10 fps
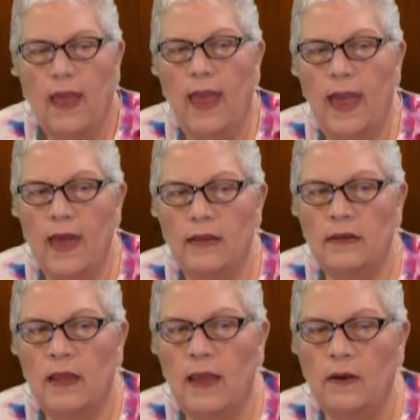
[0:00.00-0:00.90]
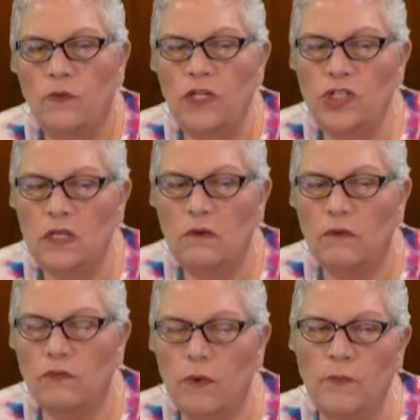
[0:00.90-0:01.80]
And we should
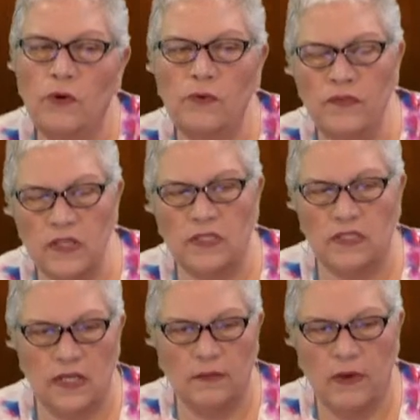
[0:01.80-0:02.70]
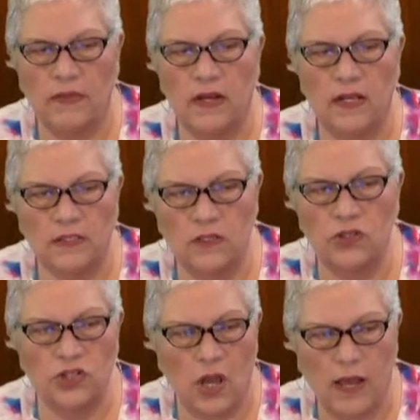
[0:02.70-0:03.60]
remove the stigma that it
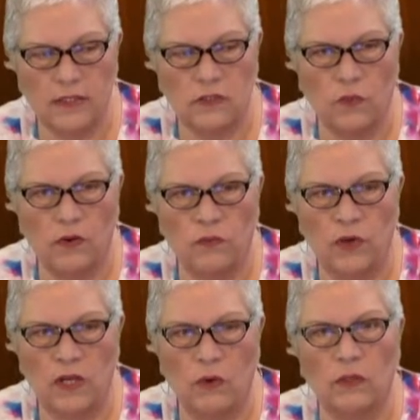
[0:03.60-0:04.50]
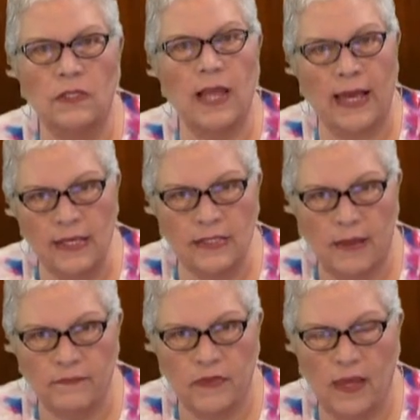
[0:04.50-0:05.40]
isn't just when we don't like
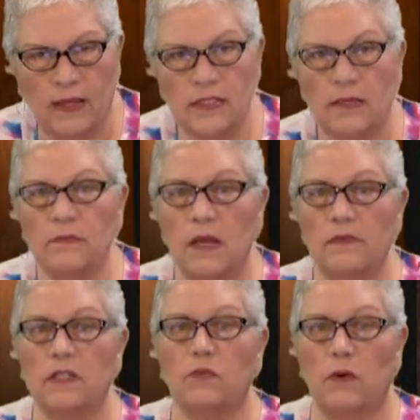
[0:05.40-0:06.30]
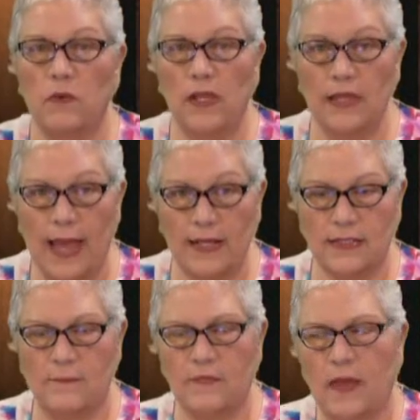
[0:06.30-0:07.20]
something. Sometimes it's when we like
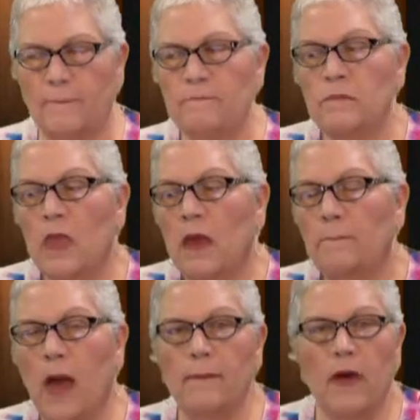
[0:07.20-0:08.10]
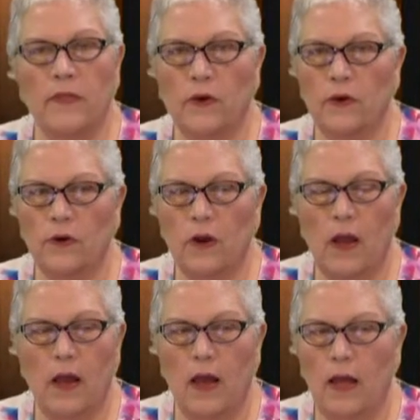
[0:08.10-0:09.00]
something. My
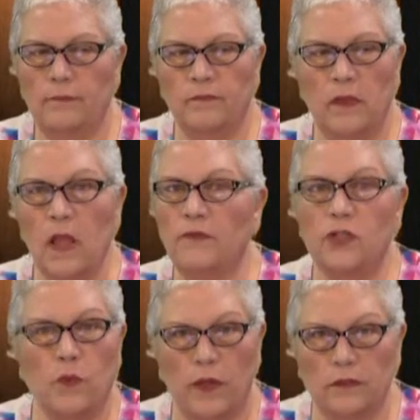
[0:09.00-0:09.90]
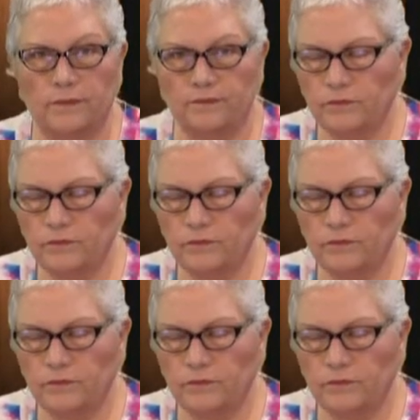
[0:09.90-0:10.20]
mother loved to quilt.